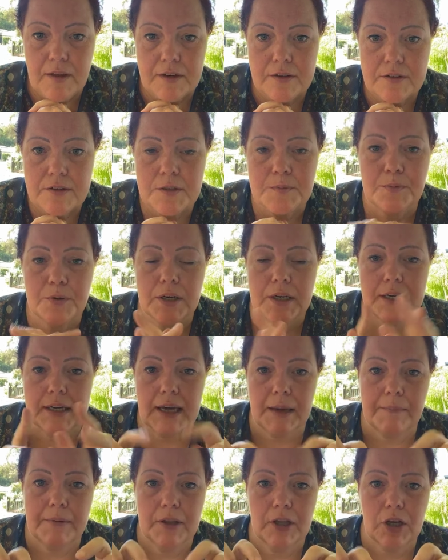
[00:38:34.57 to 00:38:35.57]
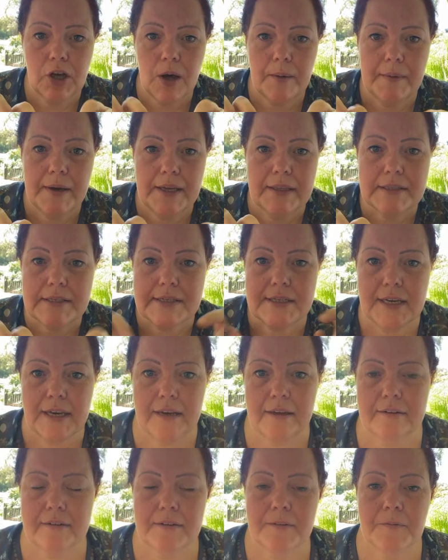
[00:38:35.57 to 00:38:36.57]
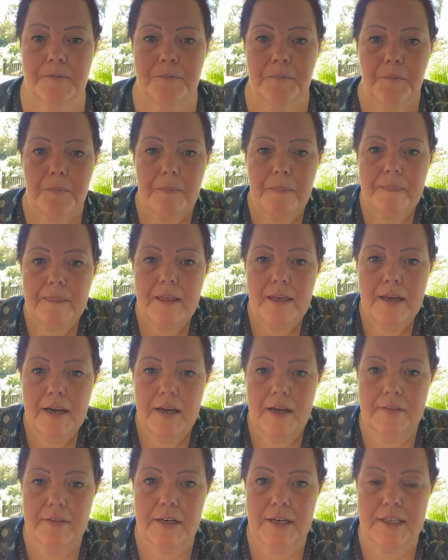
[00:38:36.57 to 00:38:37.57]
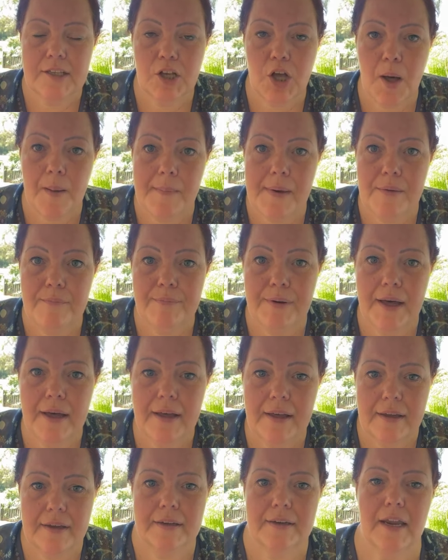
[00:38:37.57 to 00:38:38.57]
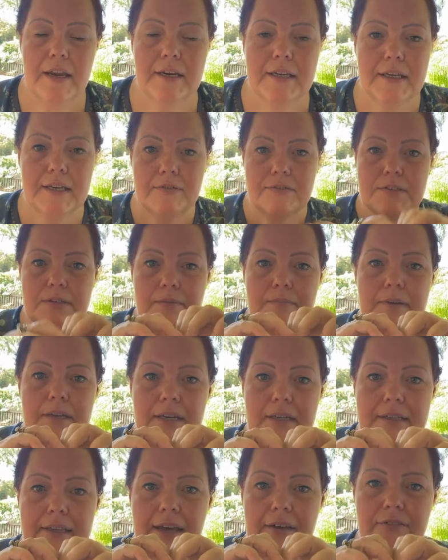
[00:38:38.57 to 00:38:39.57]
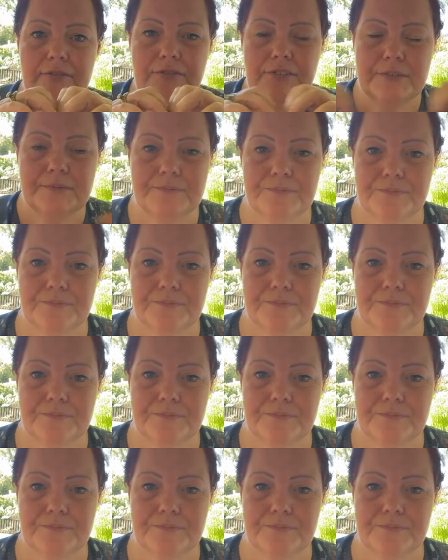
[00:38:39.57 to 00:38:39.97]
Just put a couple of comments down in the little comment bar and give us a bit of love.